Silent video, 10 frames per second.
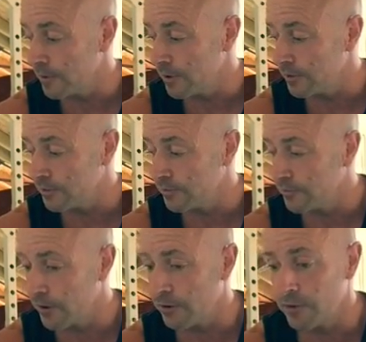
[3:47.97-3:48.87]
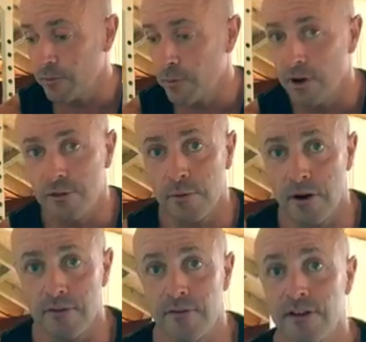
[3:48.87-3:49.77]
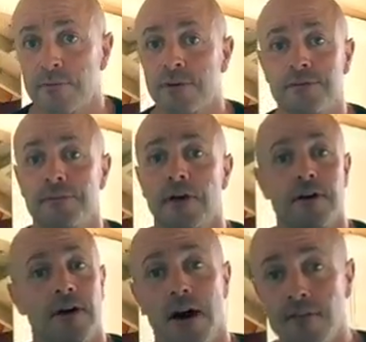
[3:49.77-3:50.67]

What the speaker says: It's a very worthwhile investment. I